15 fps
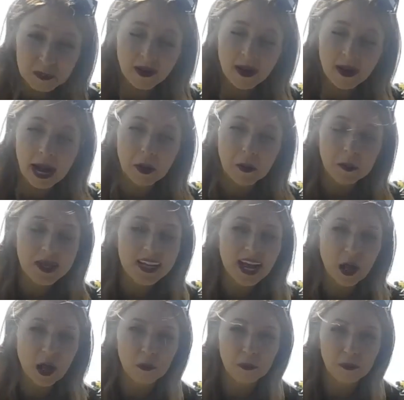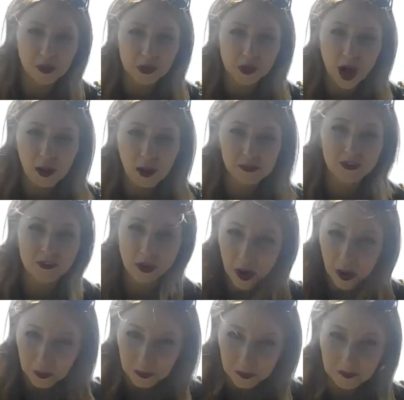about how we help the crops
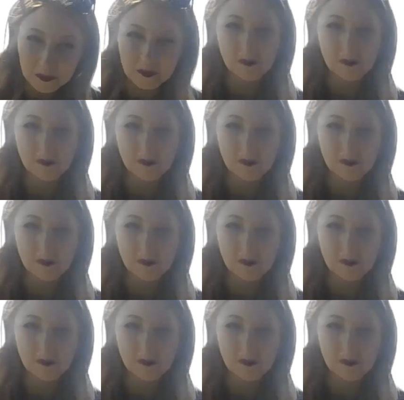grow.